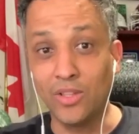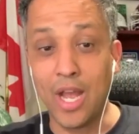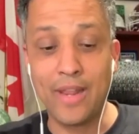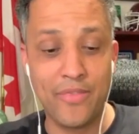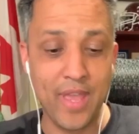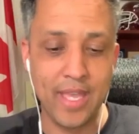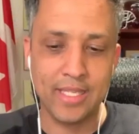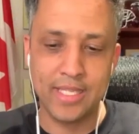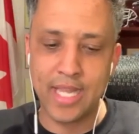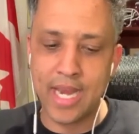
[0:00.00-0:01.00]
it's a lot of
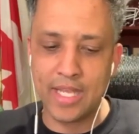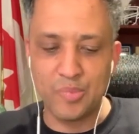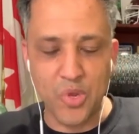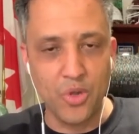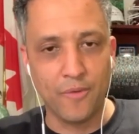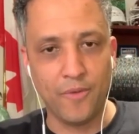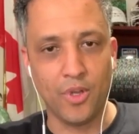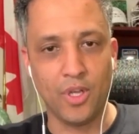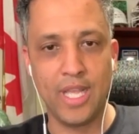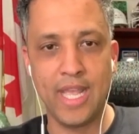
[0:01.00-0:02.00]
things, and it's
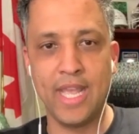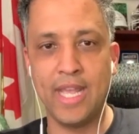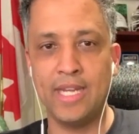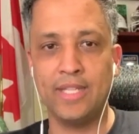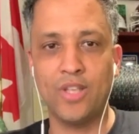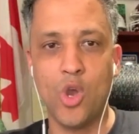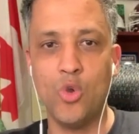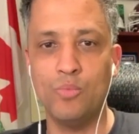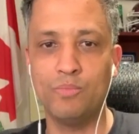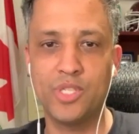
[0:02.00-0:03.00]
beautiful, and it's
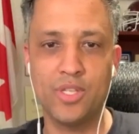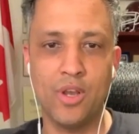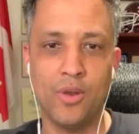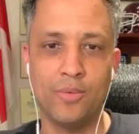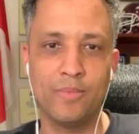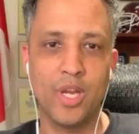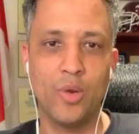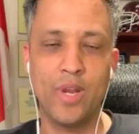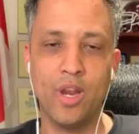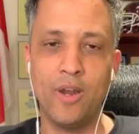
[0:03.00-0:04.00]
home. So
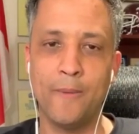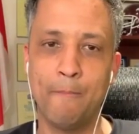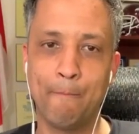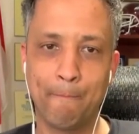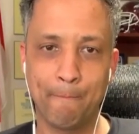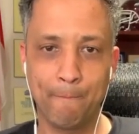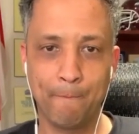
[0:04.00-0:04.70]
here we are.